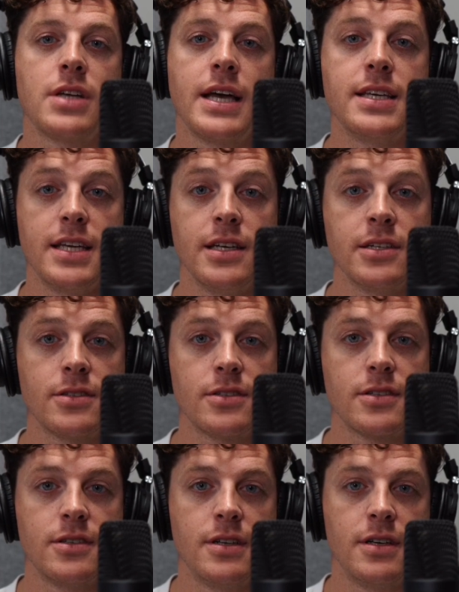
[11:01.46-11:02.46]

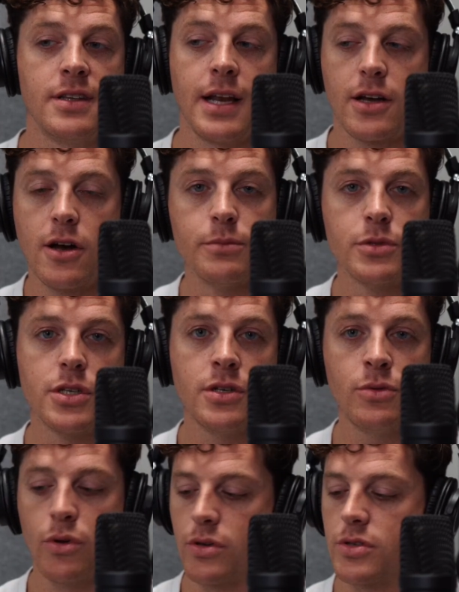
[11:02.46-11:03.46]
ideas that come to
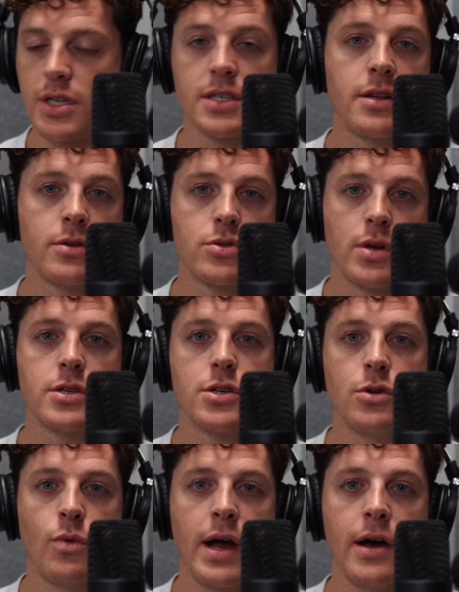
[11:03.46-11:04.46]
you or those things that are stressing
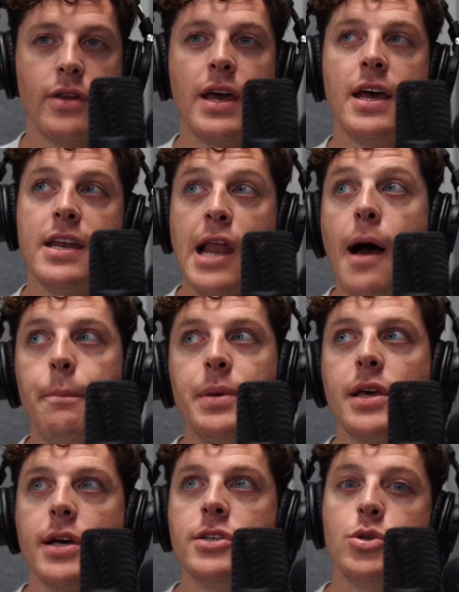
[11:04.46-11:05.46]
you out, not
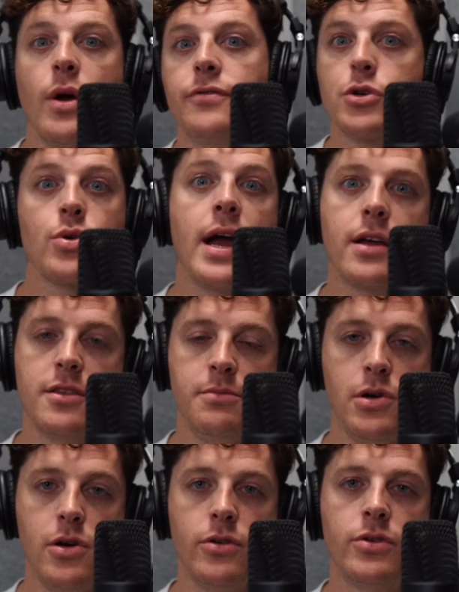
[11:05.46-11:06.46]
because you have to track them
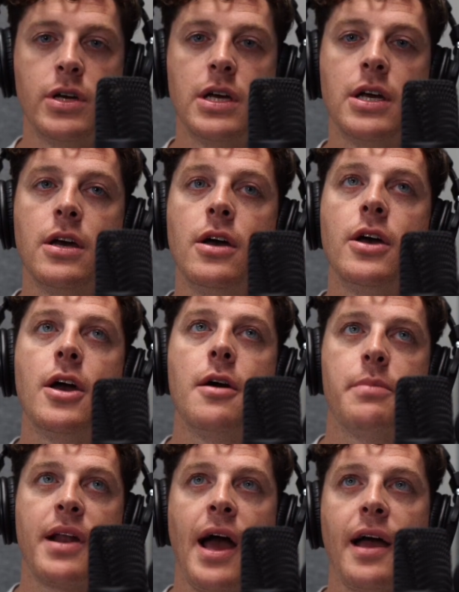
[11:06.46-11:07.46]
all.
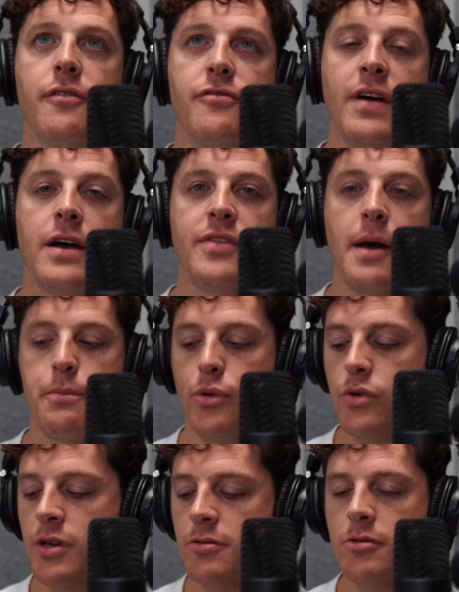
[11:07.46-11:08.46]
But I have found that
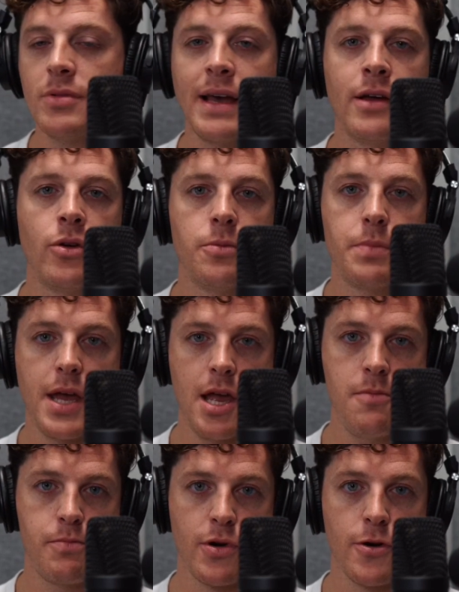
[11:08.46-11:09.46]
putting them down on
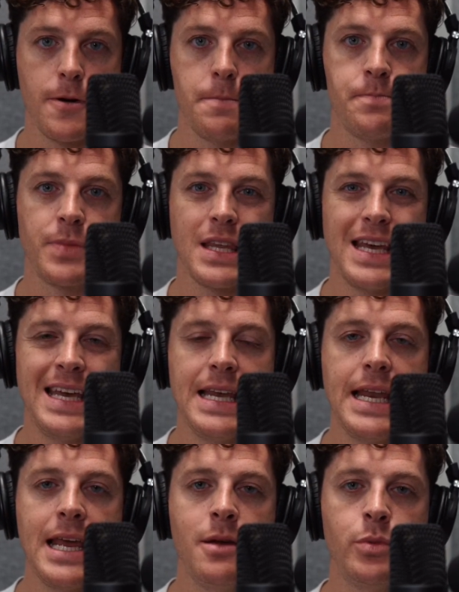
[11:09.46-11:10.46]
paper
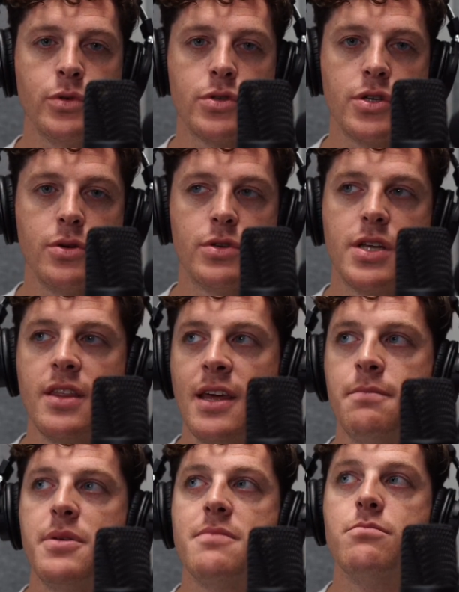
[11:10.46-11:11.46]
enables you to
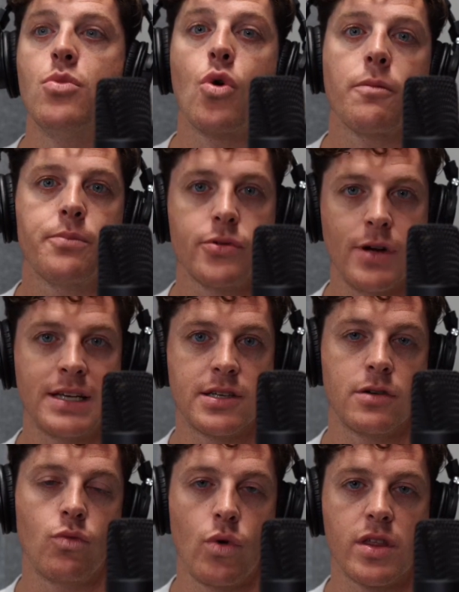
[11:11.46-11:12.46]
then be more
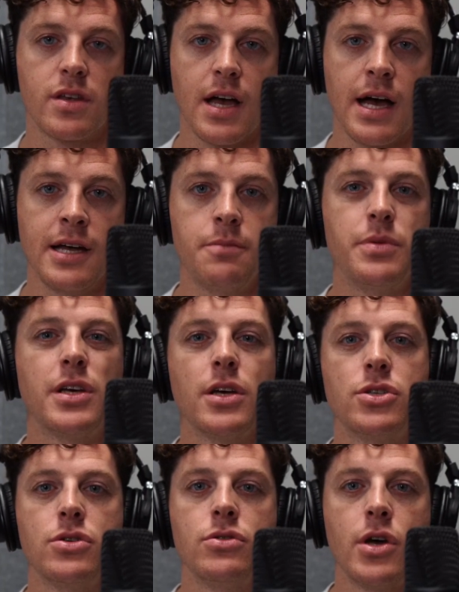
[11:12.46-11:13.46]
present with God,
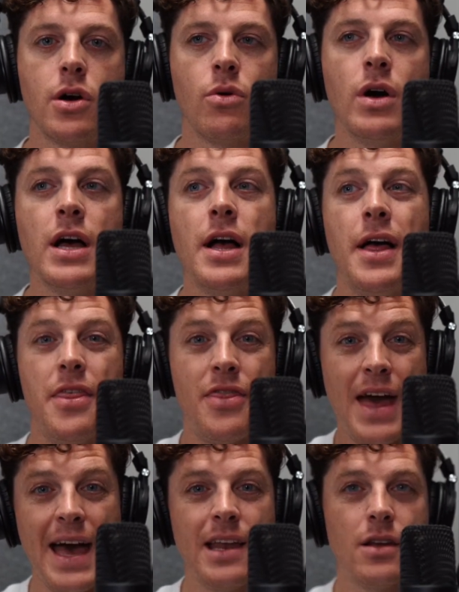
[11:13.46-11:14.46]
because you know
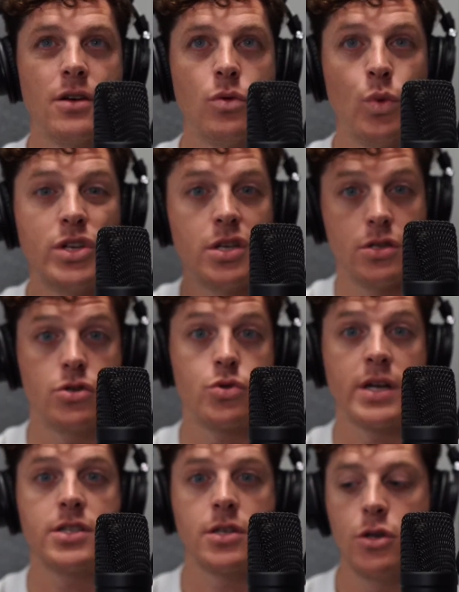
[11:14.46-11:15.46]
that which is
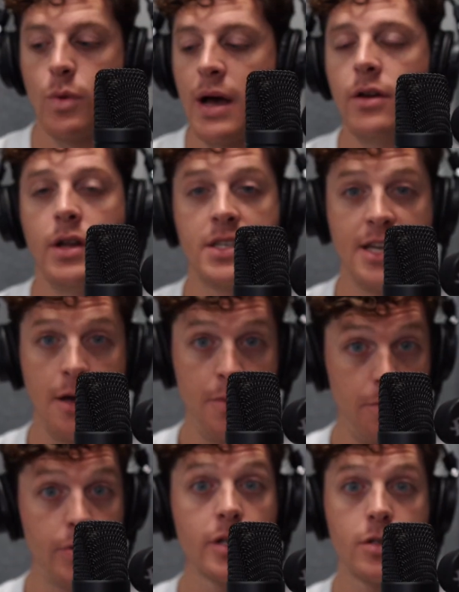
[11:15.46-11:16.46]
stressing you out has now
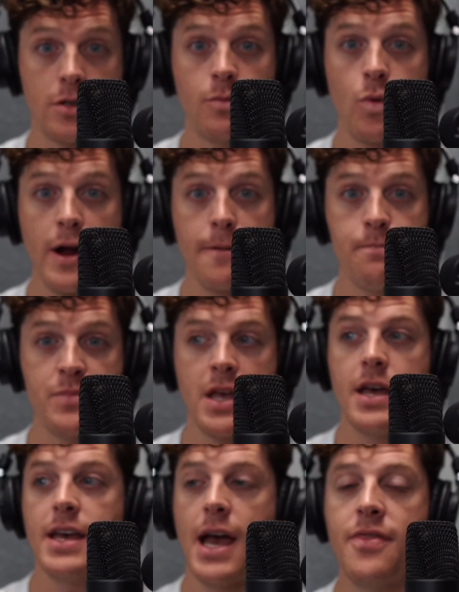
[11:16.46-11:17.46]
been put somewhere,
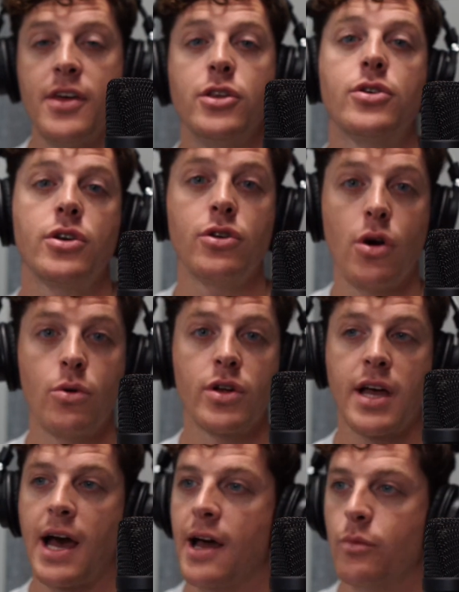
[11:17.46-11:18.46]
and then you can go to
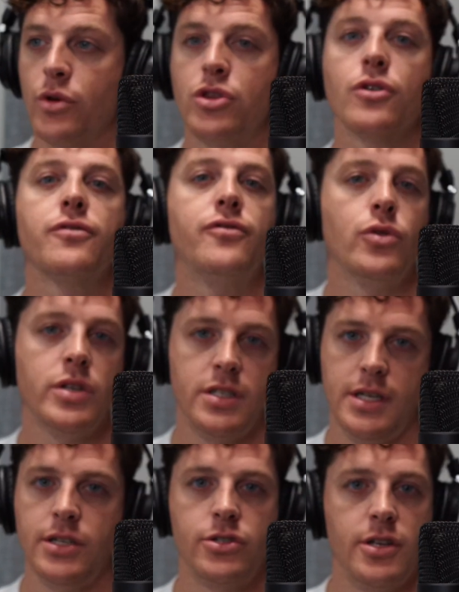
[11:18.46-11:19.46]
God with your full
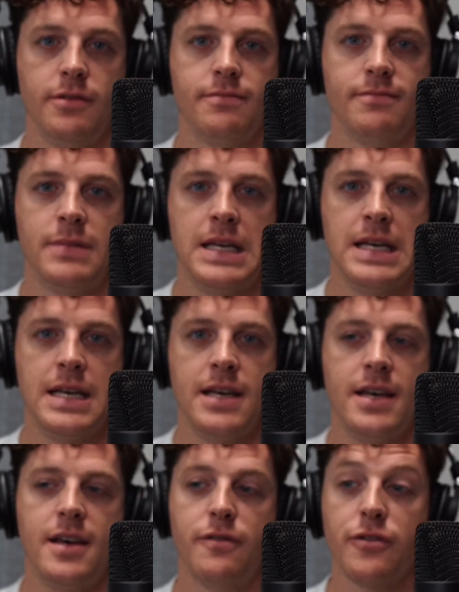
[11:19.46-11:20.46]
attention.
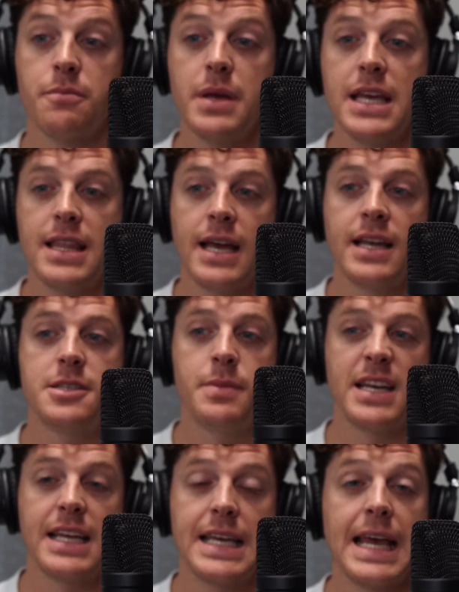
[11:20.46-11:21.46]
For me, that has
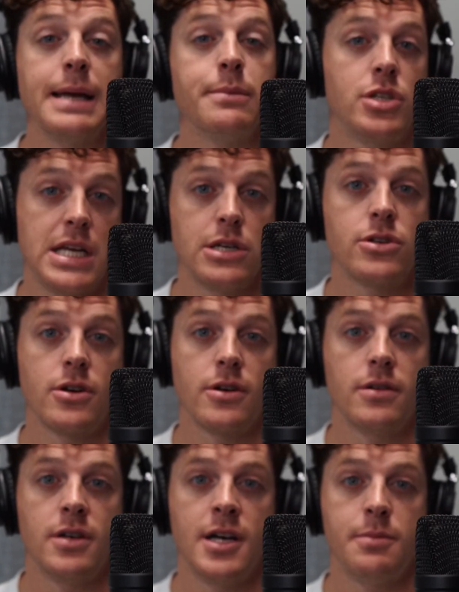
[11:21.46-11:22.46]
been a game changer
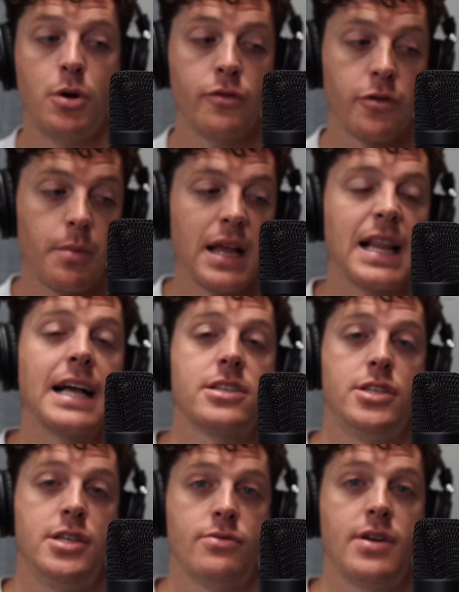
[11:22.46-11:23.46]
over my
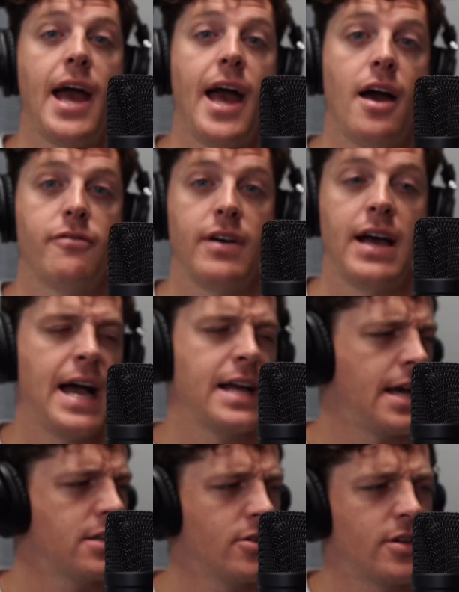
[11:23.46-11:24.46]
last year and a half. I
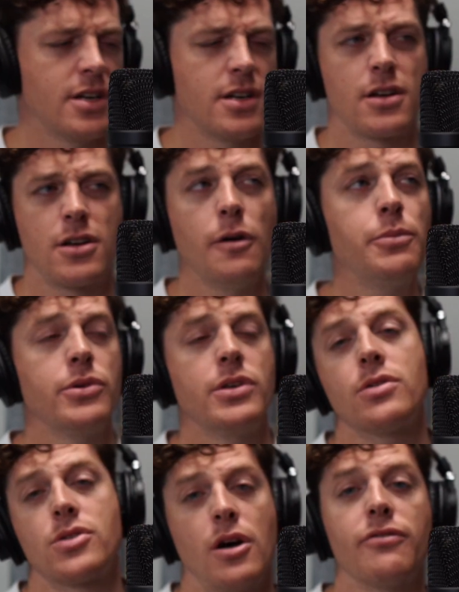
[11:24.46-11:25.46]
took a couple
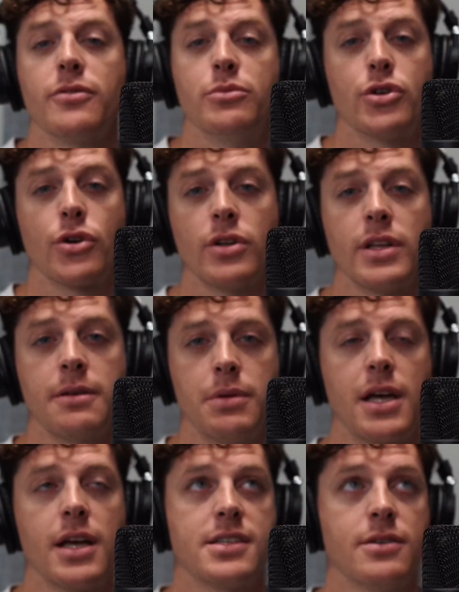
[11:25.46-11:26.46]
years off from journaling
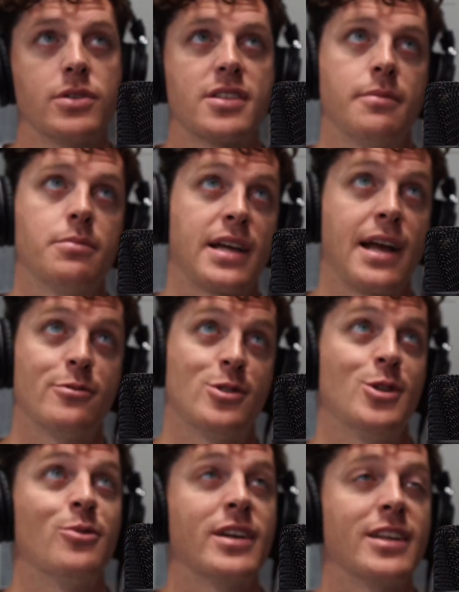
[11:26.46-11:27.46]
because it was something I was
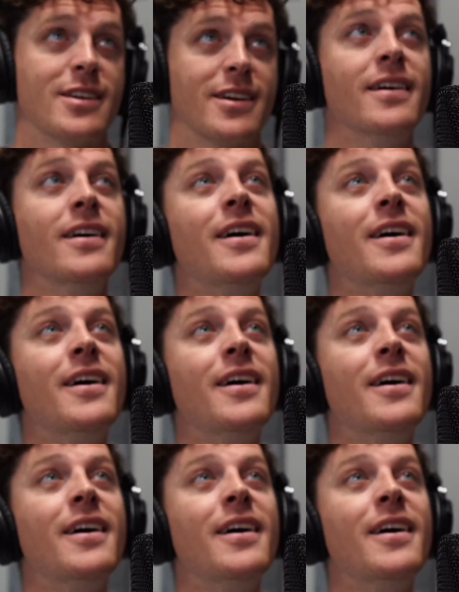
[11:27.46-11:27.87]
doing to